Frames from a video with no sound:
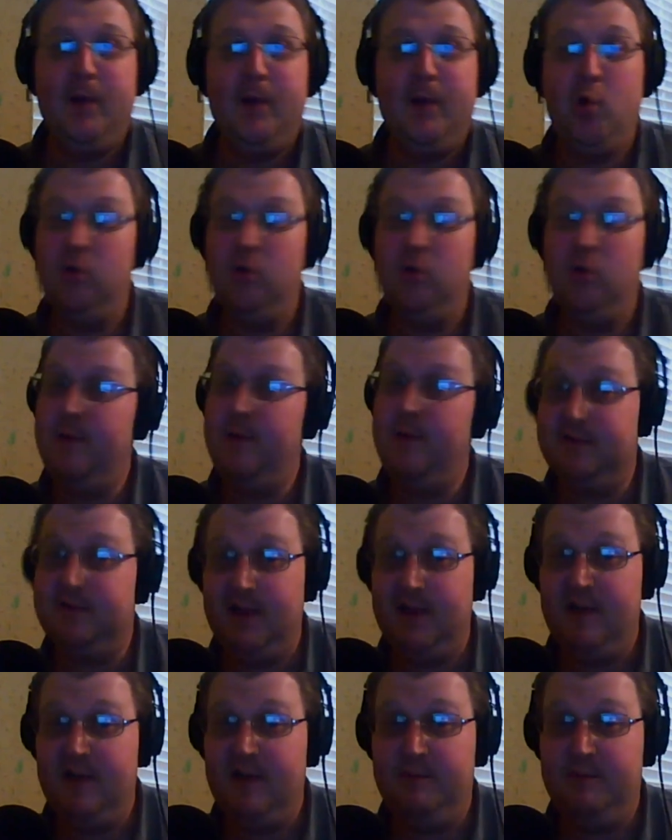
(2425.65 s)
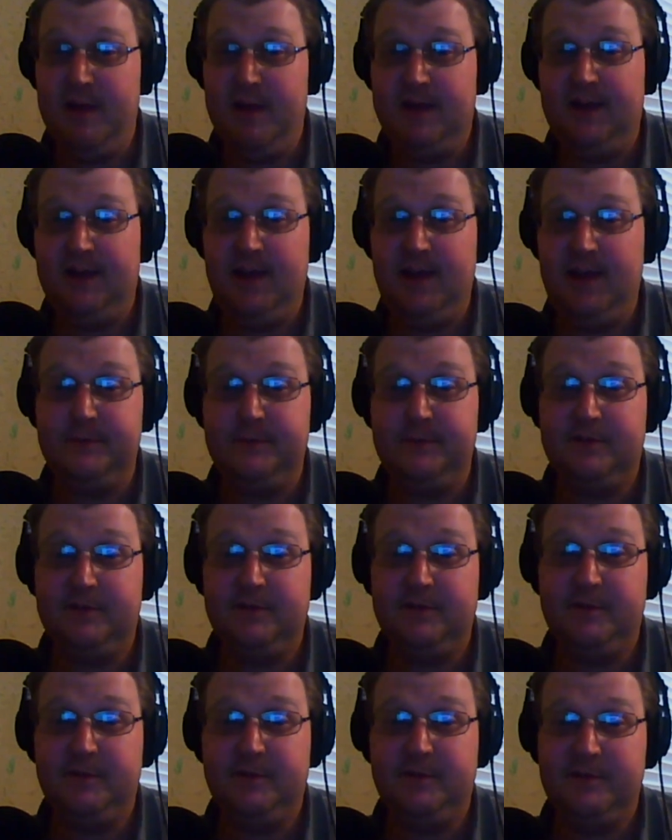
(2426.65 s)
Quarterbacks can have bad games,
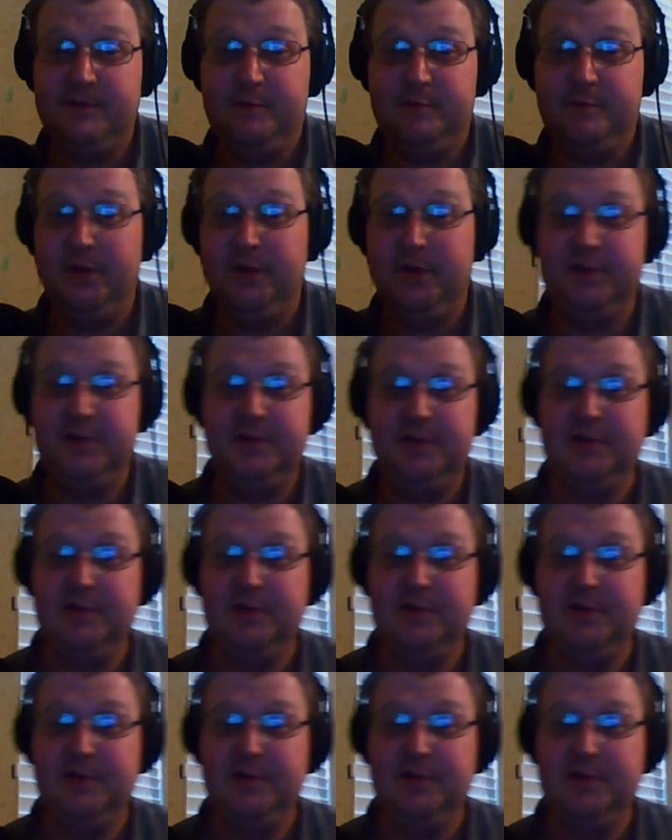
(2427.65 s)
but